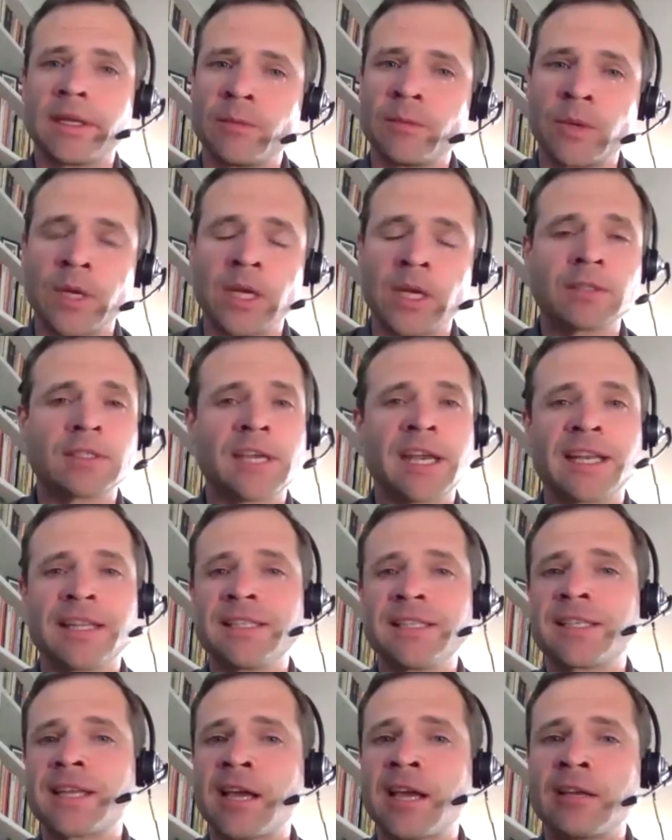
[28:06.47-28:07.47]
we understand in
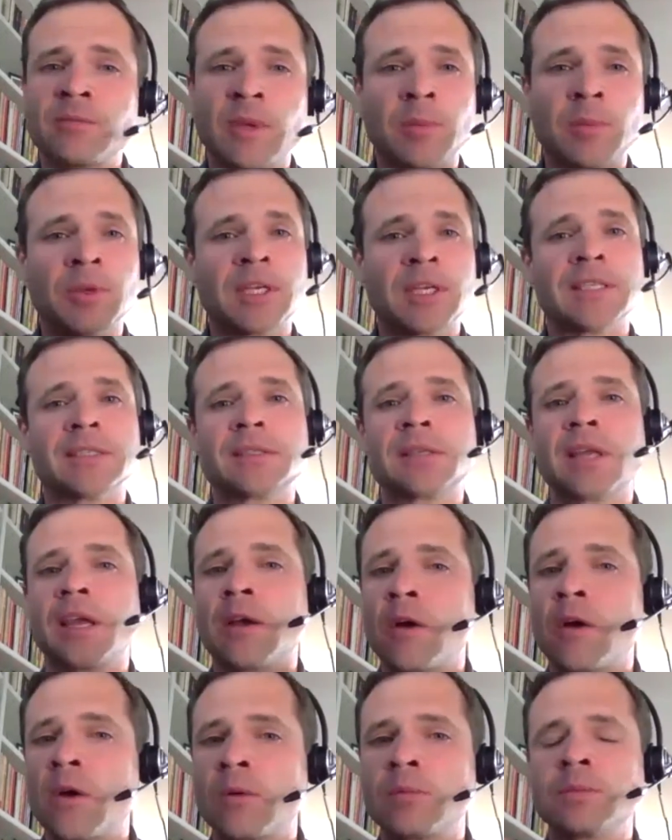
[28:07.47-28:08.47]
these times people need to stay
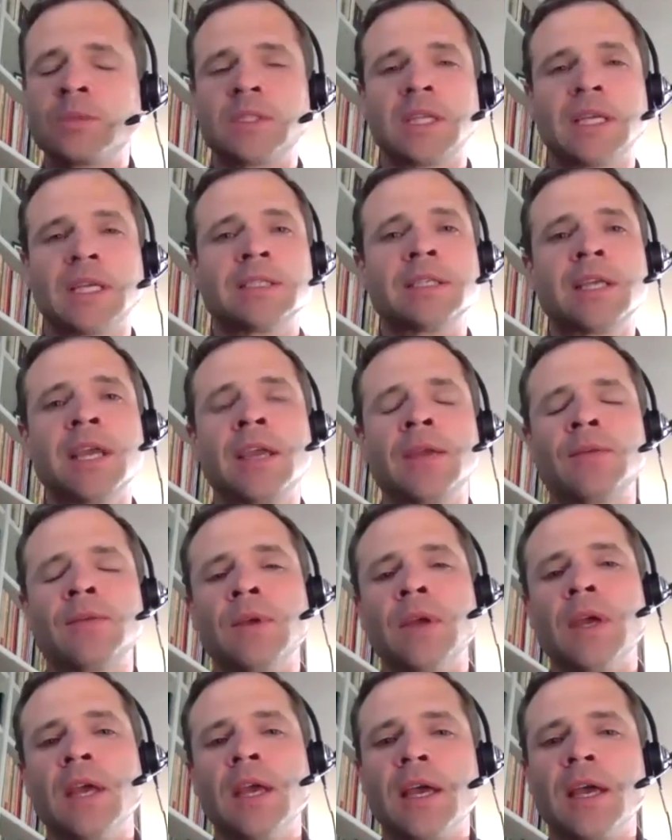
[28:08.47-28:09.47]
home, stay safe,
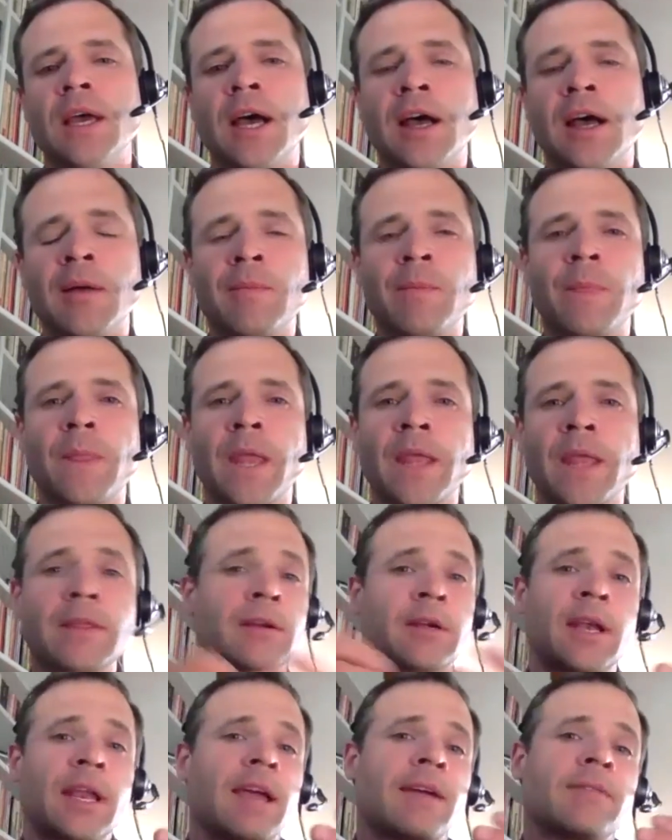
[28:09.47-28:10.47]
um, and
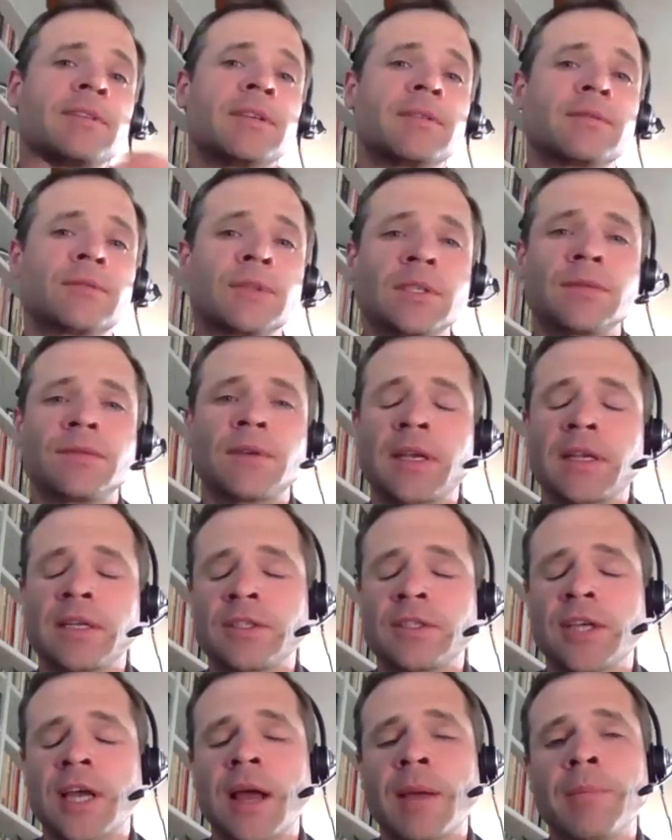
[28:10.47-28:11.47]
they're going to have difficulty finding a
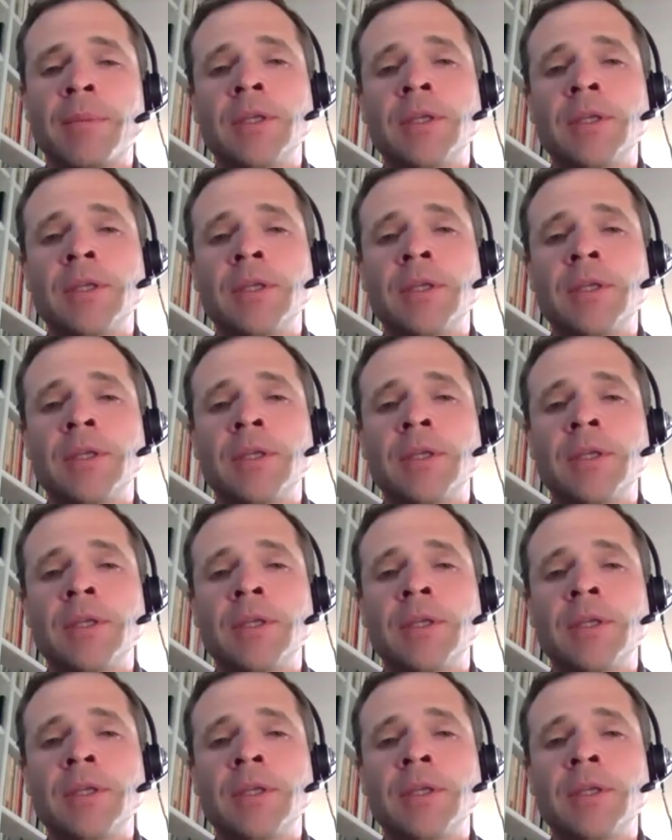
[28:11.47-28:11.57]
job.